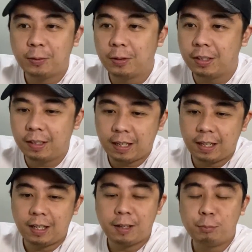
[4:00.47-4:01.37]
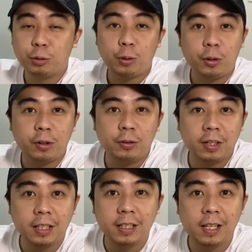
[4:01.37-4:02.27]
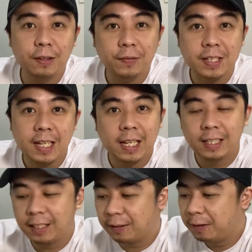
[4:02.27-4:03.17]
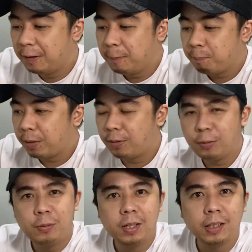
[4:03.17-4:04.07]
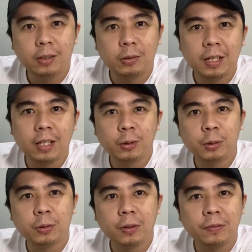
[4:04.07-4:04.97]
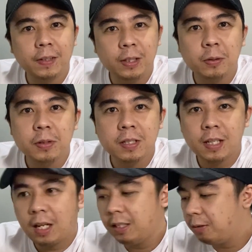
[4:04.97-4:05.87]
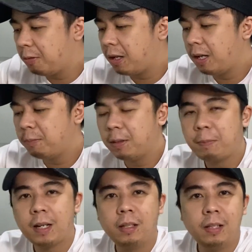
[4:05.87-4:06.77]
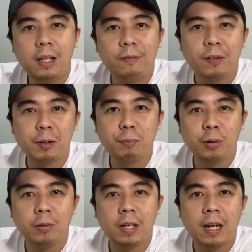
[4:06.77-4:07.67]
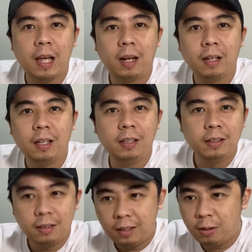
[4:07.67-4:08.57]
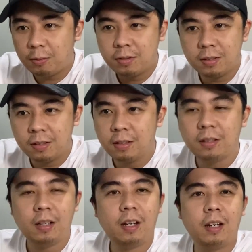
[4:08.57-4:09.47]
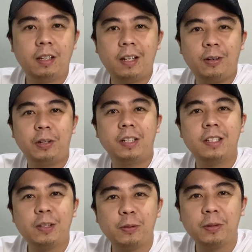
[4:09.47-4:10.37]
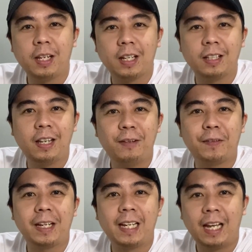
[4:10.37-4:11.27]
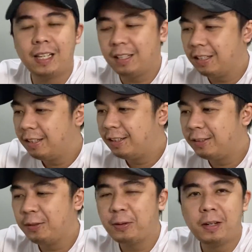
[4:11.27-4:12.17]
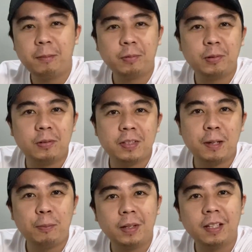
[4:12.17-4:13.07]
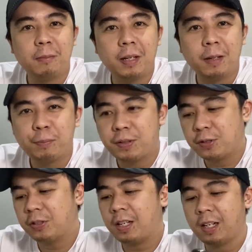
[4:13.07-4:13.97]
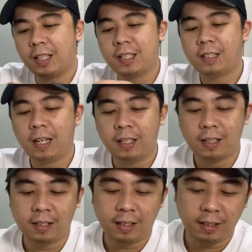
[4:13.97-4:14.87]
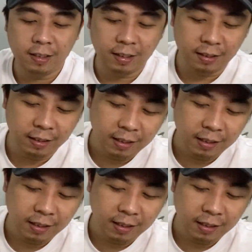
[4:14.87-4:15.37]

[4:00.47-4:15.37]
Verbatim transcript: or uh, motor yung nagde-deliver sa atin. Pero nagulat ako, naka-Toyota Vios, kaya hindi ko alam na parang delivery boy yung lalaki. And he looks, uh, or he doesn't look like a delivery guy. Hindi ko alam kung someone na may position talaga sa Titan. And then,